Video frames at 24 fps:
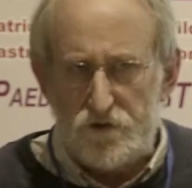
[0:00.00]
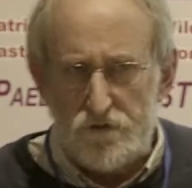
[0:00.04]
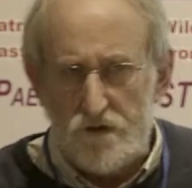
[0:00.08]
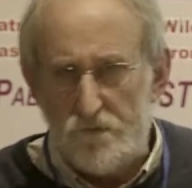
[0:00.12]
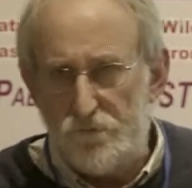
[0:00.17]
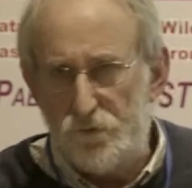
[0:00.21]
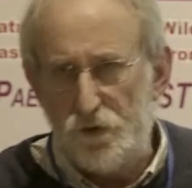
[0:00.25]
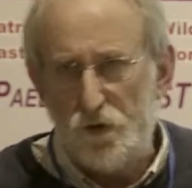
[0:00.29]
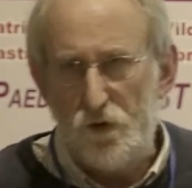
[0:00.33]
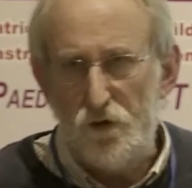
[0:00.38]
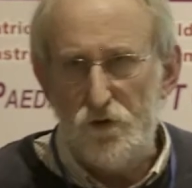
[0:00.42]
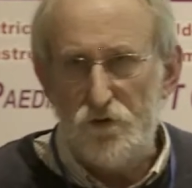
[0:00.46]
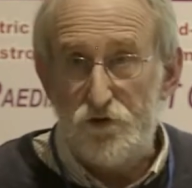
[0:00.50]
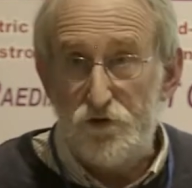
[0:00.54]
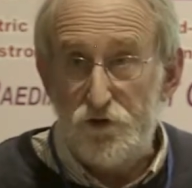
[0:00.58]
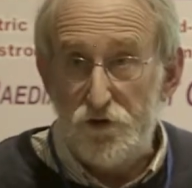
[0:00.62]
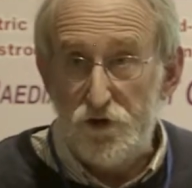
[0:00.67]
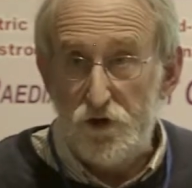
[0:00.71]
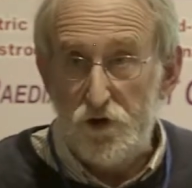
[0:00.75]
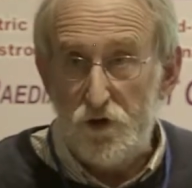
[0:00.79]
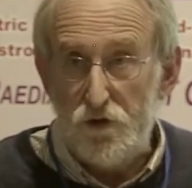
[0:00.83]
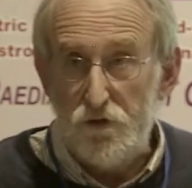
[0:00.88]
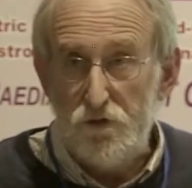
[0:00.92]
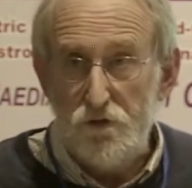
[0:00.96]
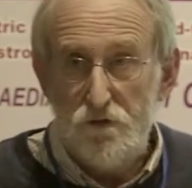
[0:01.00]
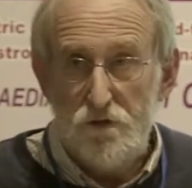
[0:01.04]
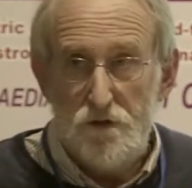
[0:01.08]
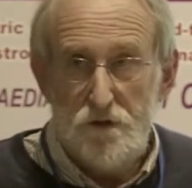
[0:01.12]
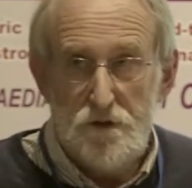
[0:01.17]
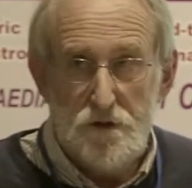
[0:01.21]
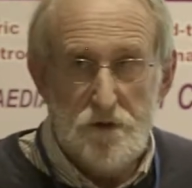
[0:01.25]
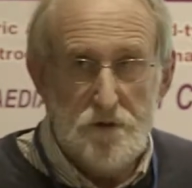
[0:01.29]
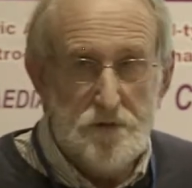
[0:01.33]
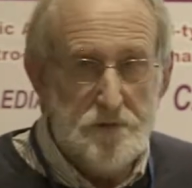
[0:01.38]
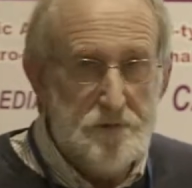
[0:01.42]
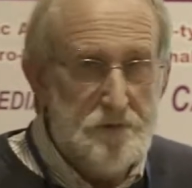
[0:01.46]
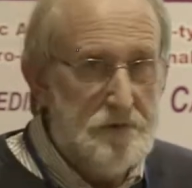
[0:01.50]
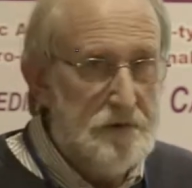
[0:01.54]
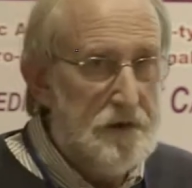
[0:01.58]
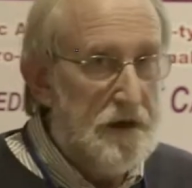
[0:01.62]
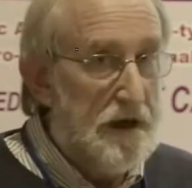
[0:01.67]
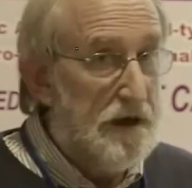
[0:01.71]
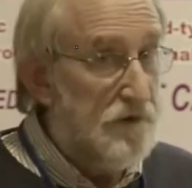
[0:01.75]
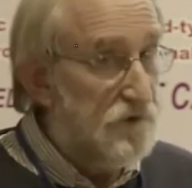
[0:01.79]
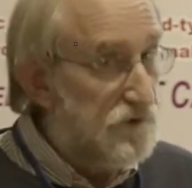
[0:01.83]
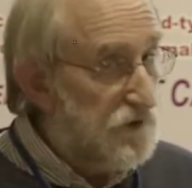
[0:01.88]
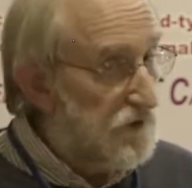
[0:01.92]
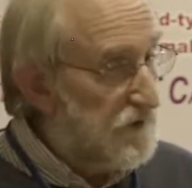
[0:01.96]
are important too.
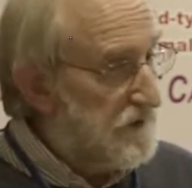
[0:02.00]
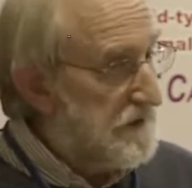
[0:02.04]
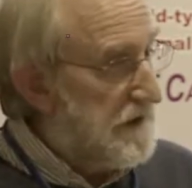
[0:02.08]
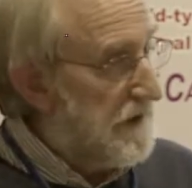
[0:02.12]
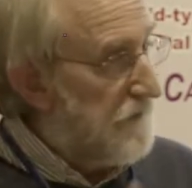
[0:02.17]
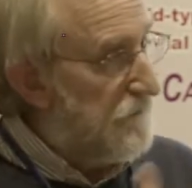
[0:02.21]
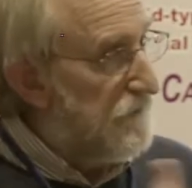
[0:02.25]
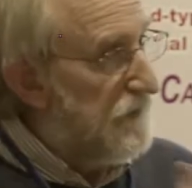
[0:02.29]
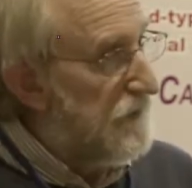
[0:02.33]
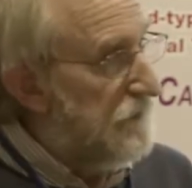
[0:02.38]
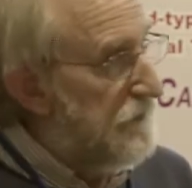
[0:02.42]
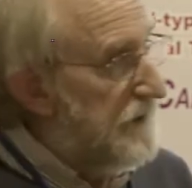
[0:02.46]
And just like for the